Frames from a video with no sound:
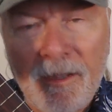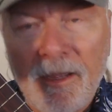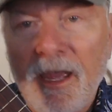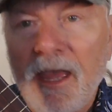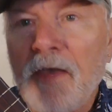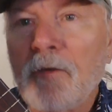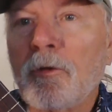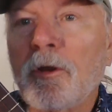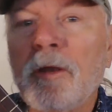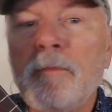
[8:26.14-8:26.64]

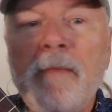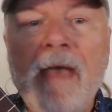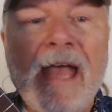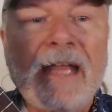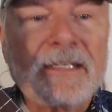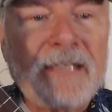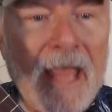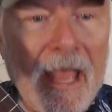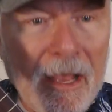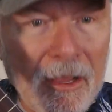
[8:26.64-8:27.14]
and we're going to
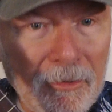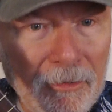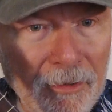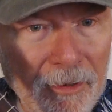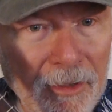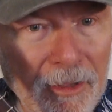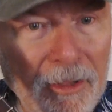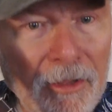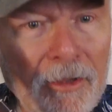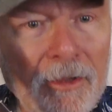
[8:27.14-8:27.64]
back down,
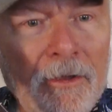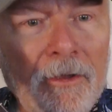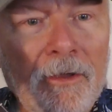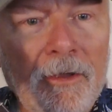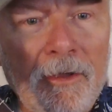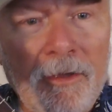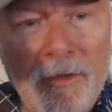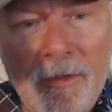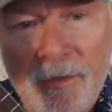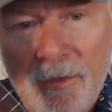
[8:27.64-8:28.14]

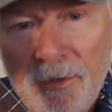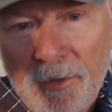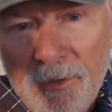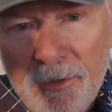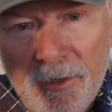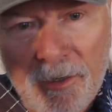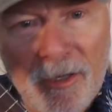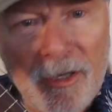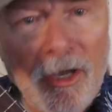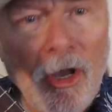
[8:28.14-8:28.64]

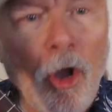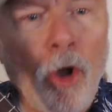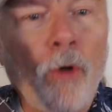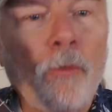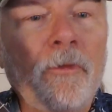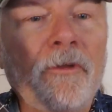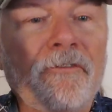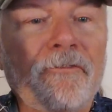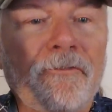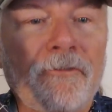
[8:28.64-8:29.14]

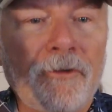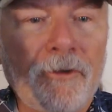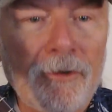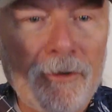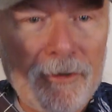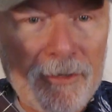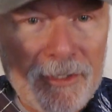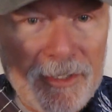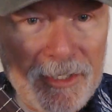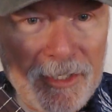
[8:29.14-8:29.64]
open
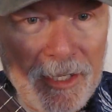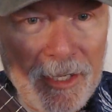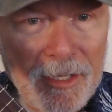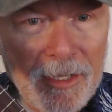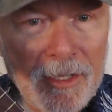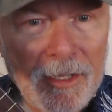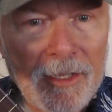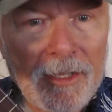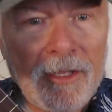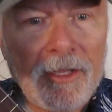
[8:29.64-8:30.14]
first,
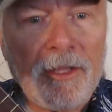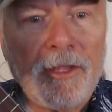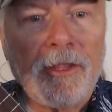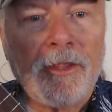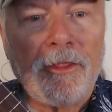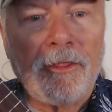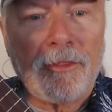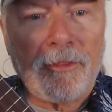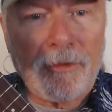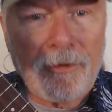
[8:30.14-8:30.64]

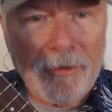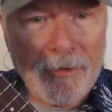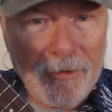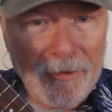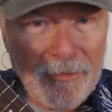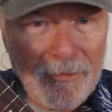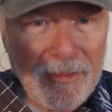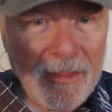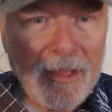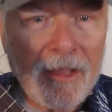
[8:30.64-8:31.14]

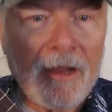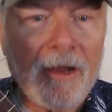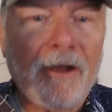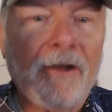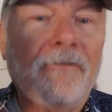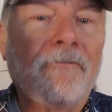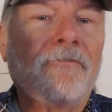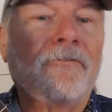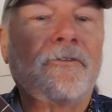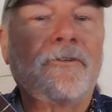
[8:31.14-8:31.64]
third
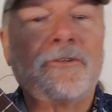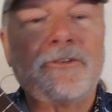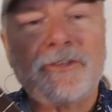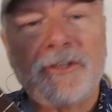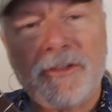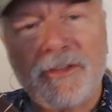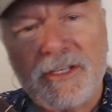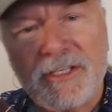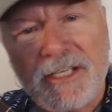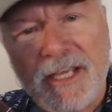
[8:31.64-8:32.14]
there, first
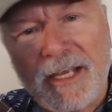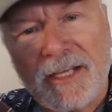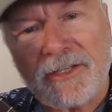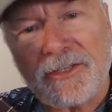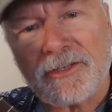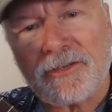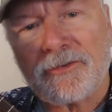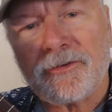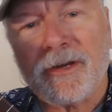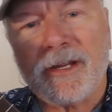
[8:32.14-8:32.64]
on the second
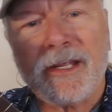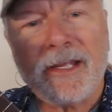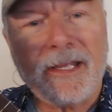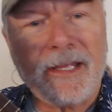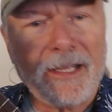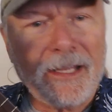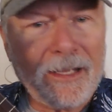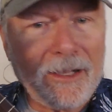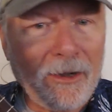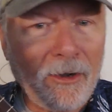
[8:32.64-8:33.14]

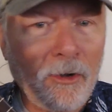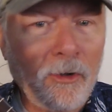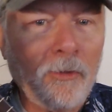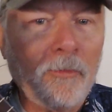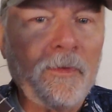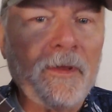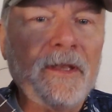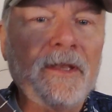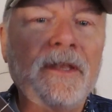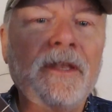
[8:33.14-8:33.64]
string,
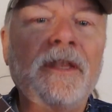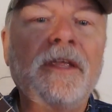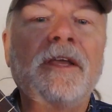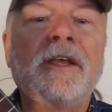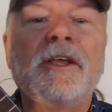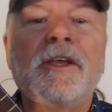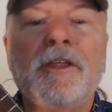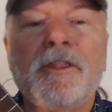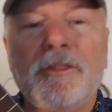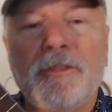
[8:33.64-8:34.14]
open,
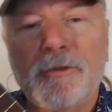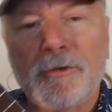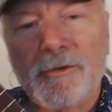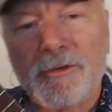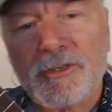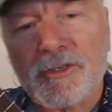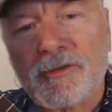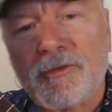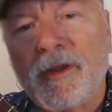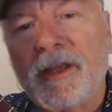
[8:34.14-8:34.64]

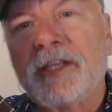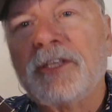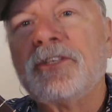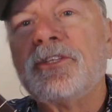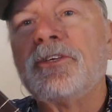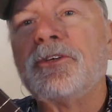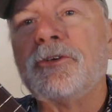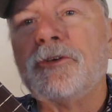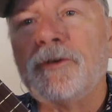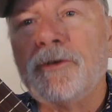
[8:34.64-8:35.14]
third string
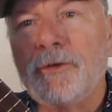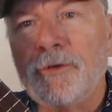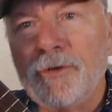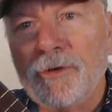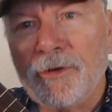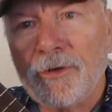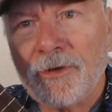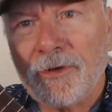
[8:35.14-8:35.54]
2,